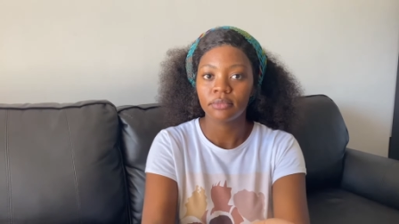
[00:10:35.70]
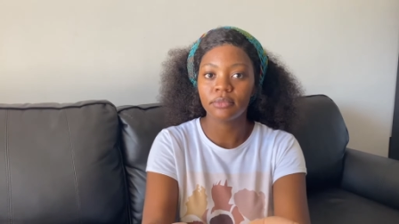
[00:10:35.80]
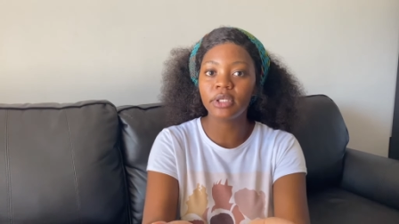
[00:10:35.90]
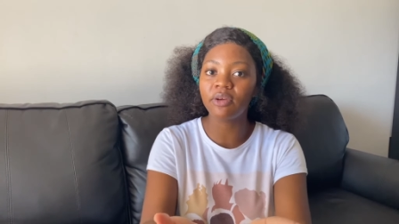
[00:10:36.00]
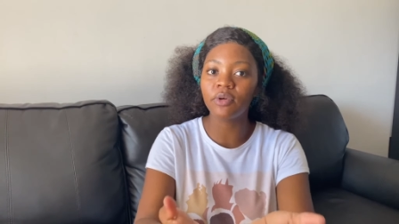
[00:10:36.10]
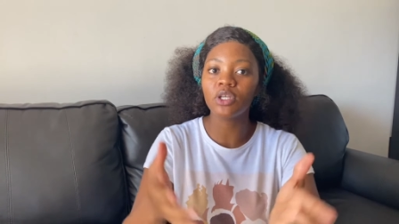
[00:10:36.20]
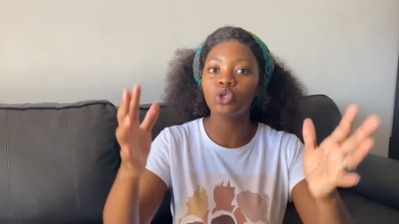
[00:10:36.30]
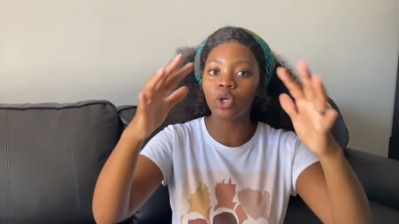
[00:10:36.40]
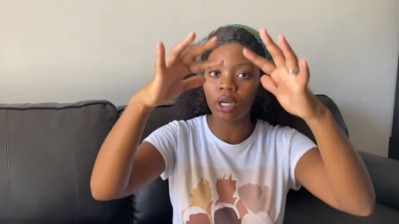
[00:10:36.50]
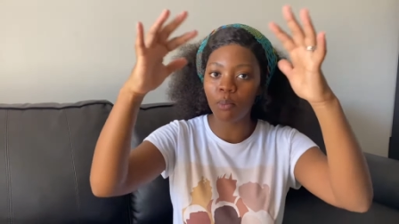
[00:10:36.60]
give it in,
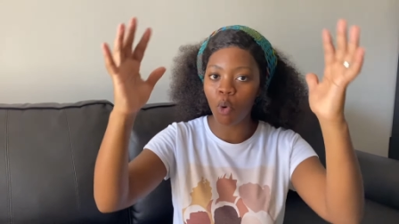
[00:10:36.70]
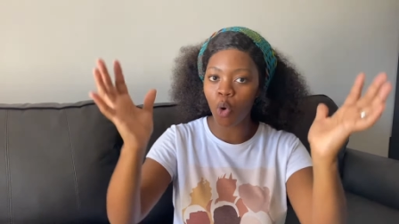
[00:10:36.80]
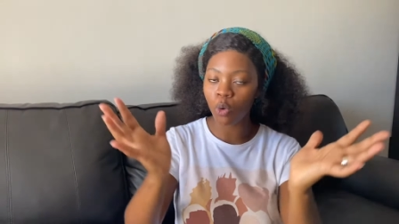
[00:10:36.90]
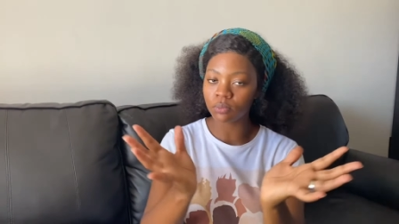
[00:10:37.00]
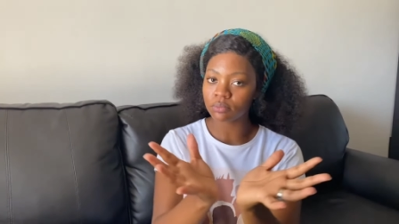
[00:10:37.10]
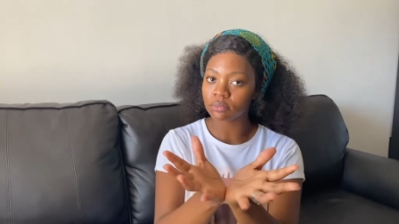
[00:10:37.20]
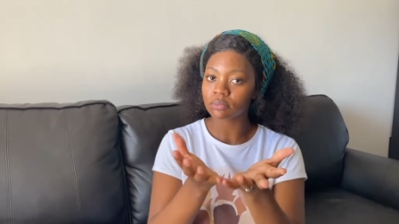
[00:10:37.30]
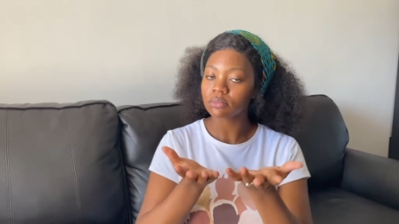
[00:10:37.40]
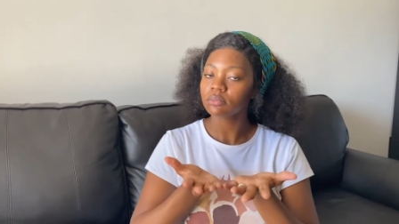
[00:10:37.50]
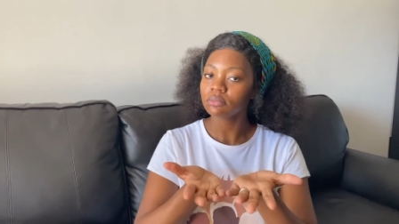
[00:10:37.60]
in a more
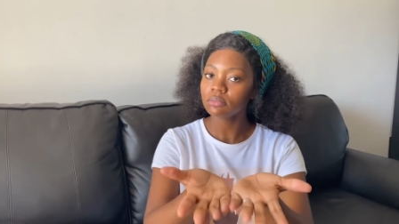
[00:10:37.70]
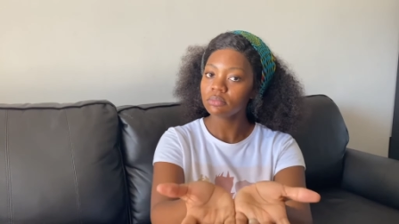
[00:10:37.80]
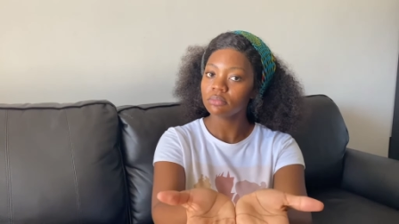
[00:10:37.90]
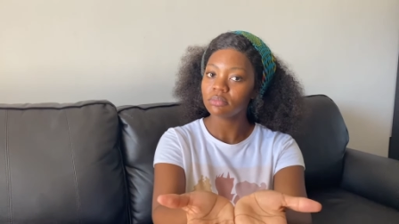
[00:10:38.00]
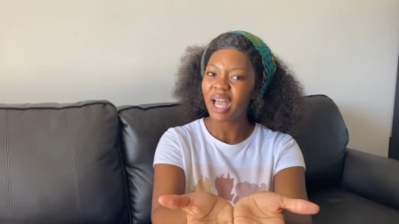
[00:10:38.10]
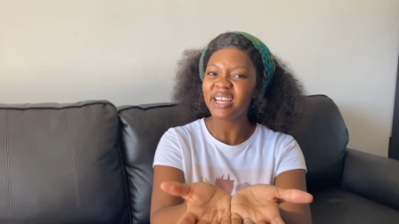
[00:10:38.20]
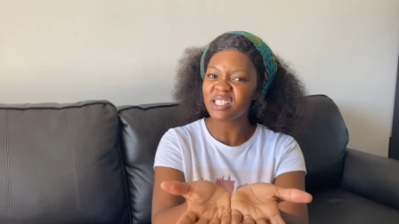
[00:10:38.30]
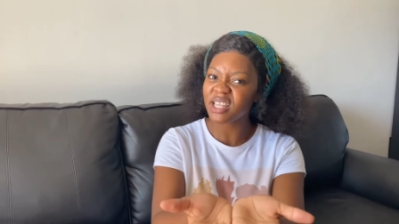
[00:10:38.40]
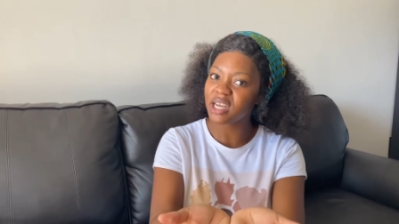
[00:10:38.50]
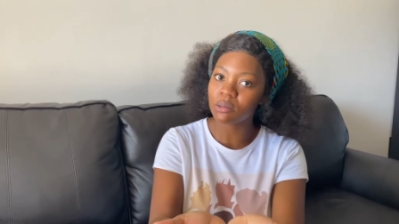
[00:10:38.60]

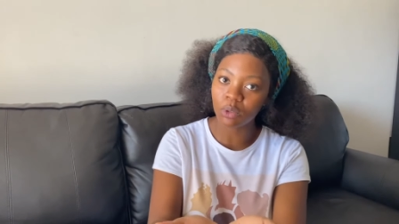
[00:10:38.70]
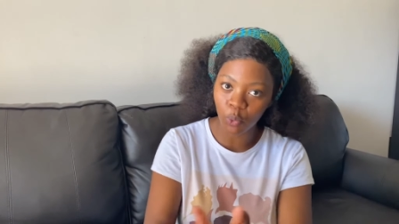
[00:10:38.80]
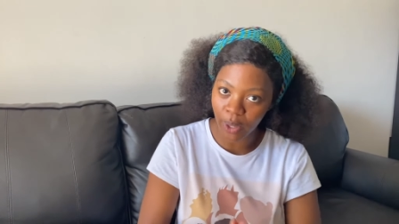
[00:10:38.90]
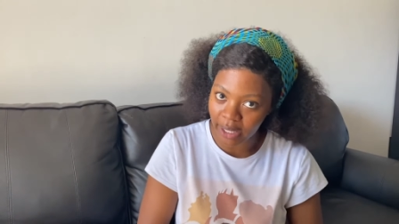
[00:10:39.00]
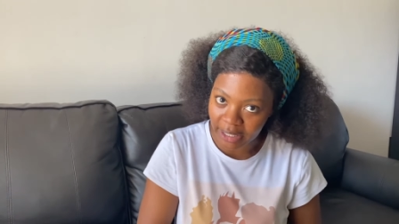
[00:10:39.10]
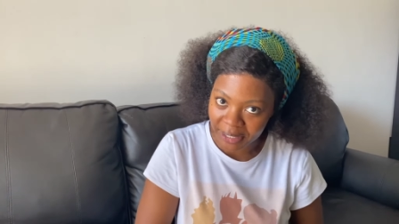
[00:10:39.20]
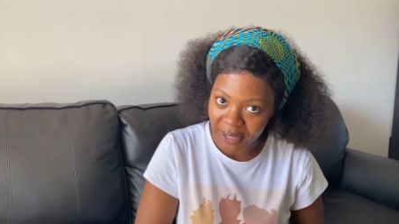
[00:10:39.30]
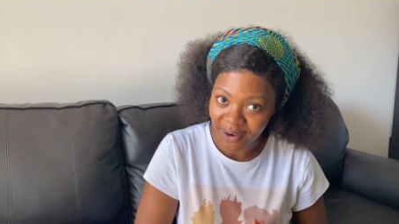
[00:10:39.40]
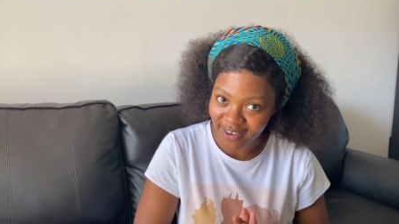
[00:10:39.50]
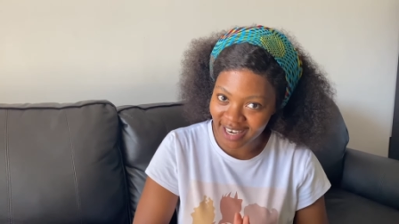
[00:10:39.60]
understandable way,
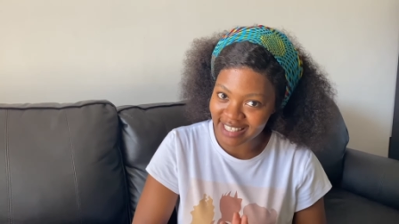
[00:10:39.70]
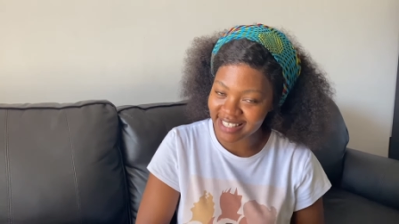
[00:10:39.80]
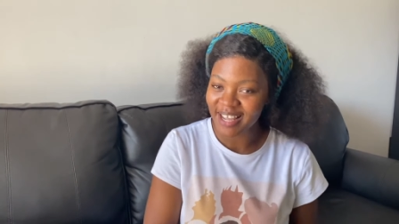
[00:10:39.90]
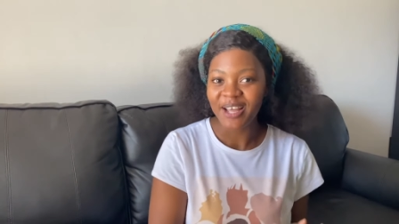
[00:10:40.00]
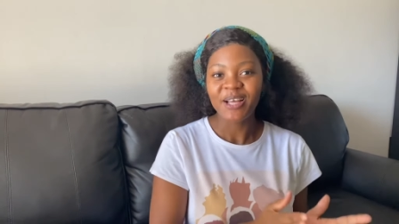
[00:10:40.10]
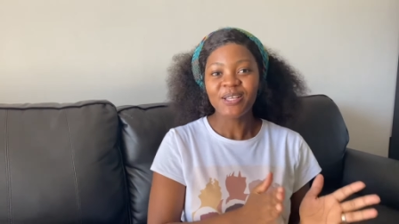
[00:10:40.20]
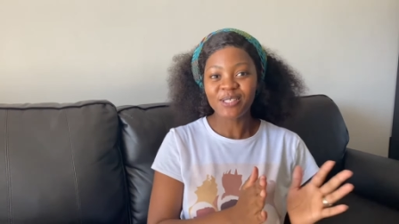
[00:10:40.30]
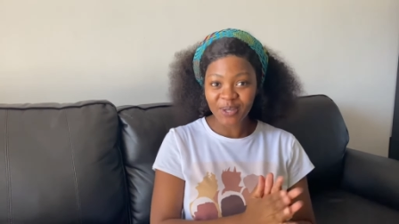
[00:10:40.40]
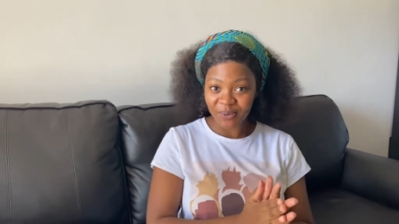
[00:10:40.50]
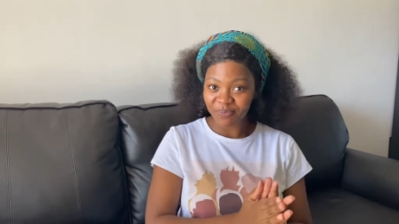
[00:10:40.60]
right?
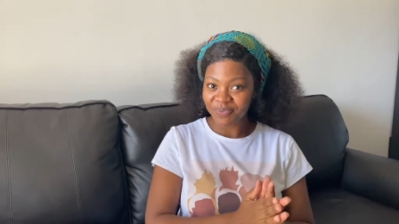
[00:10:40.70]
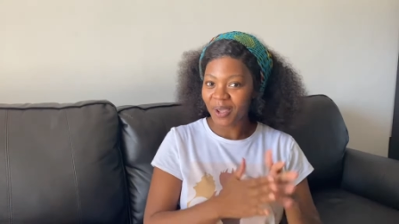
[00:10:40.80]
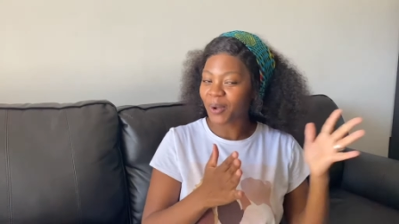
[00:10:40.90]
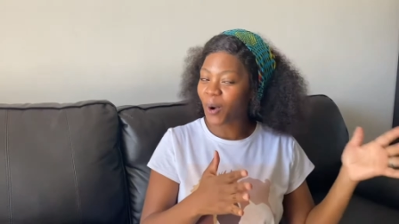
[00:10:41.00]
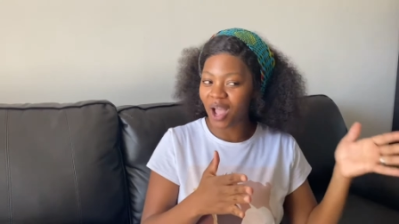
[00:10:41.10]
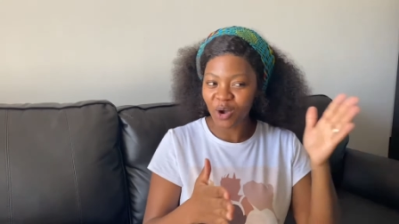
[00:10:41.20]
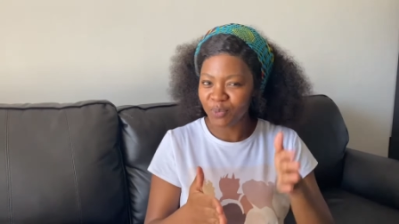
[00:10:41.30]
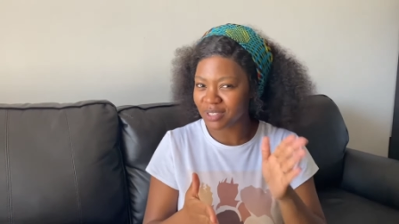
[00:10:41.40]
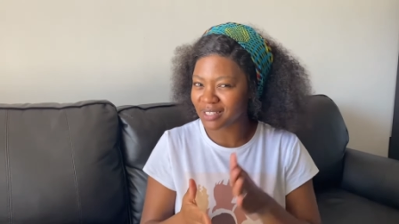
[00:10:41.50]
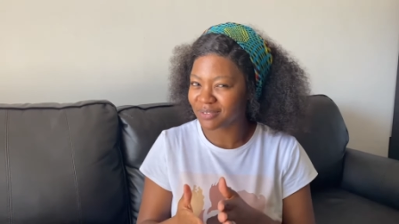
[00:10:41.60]
So I, I hope
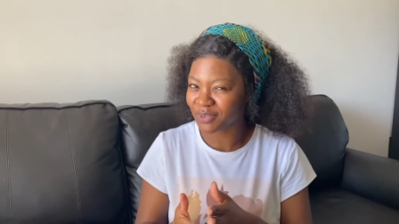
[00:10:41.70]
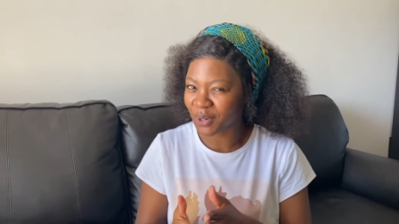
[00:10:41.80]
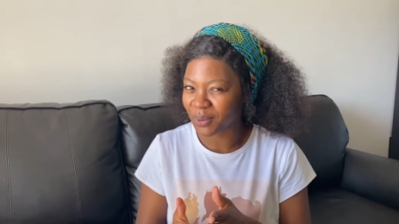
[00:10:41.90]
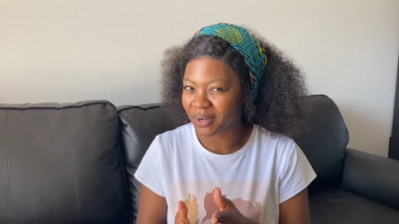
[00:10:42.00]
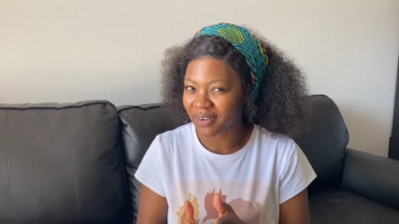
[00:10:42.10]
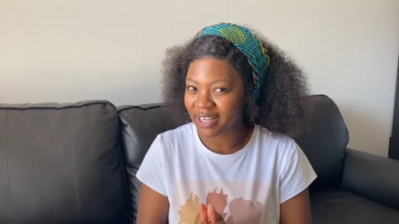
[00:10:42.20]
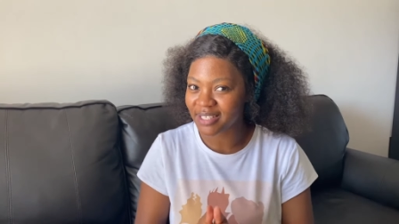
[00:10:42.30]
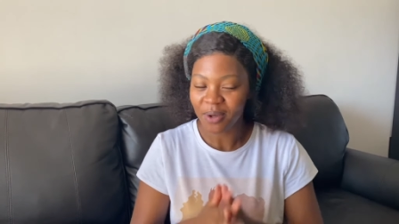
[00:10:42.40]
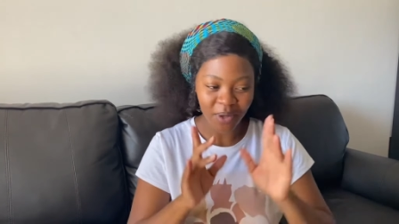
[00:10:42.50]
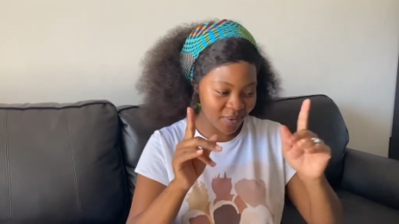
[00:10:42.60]
you're still following,
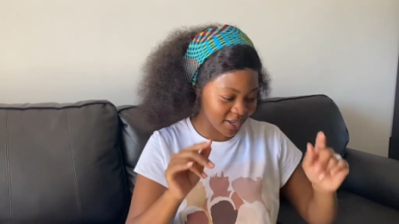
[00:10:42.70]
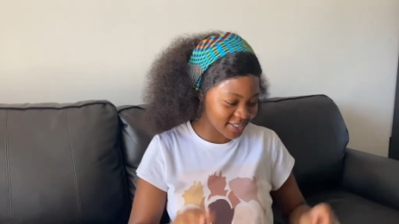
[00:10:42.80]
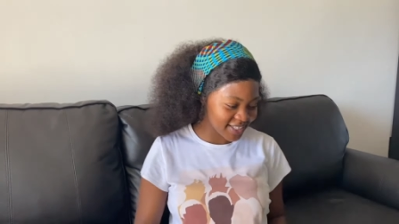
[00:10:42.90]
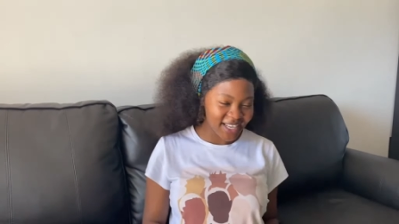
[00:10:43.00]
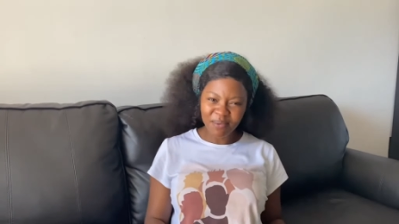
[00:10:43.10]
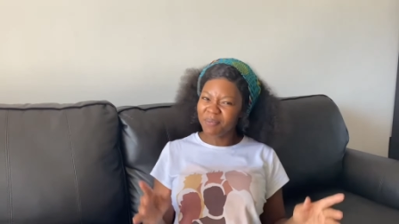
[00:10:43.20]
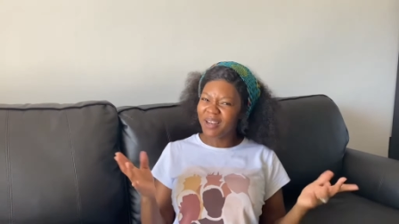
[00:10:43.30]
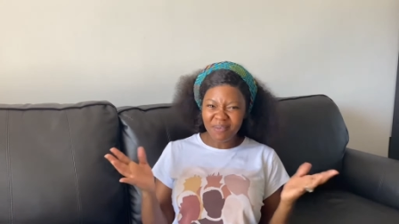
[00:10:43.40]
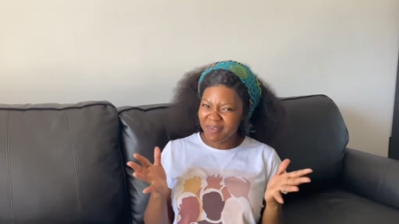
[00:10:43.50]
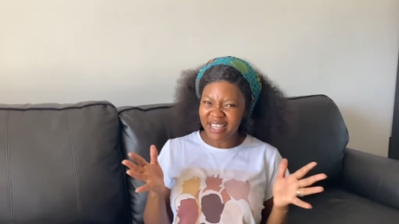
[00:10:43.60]
right? Okay, wait, let me
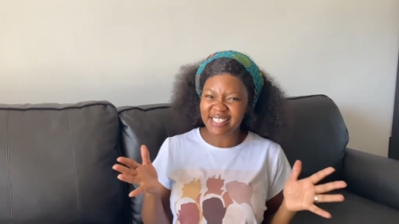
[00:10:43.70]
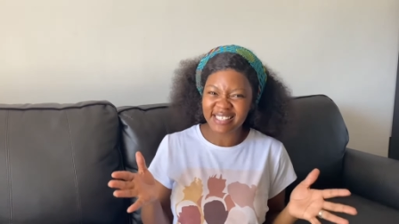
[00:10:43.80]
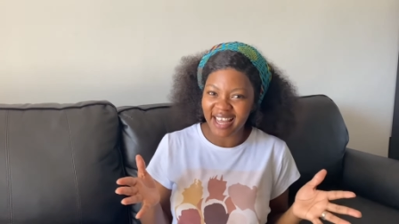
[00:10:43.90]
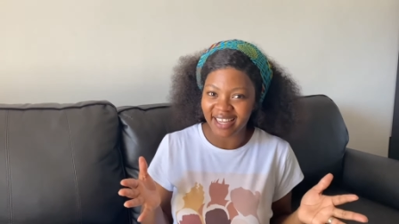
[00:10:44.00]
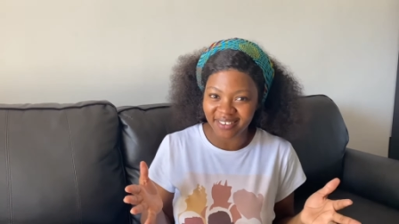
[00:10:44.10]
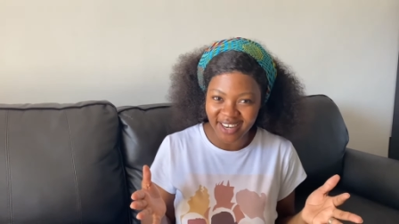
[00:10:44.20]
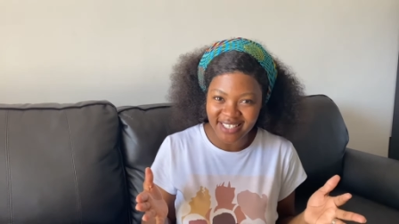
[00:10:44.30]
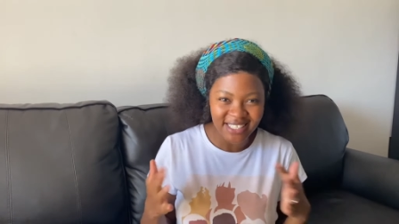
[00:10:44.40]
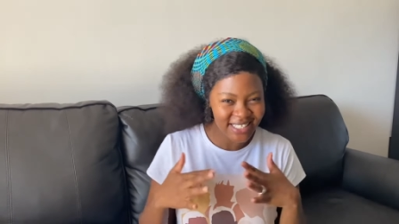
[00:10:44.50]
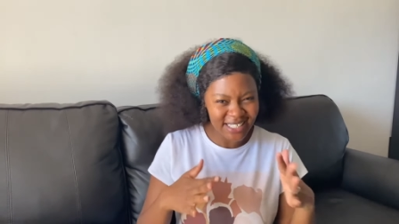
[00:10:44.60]
let me make a snack, right?
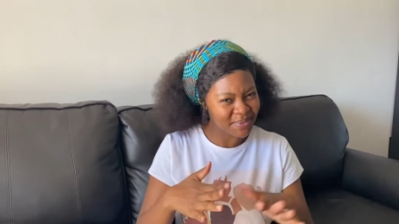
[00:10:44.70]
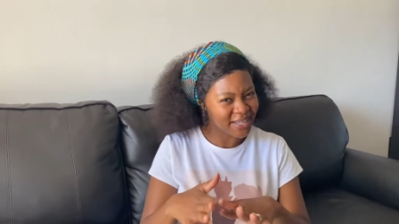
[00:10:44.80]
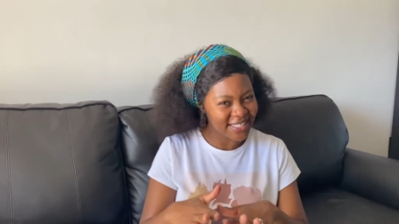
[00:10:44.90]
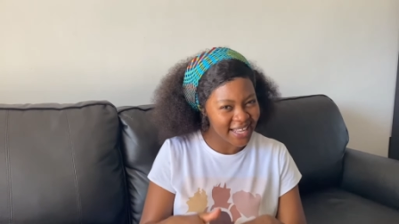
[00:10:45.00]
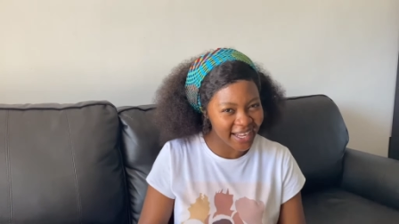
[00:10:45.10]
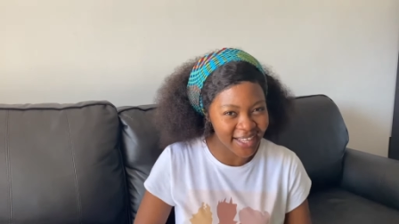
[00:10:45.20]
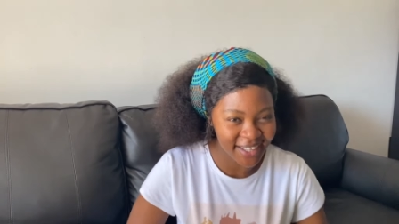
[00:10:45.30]
Let's let's make a snack.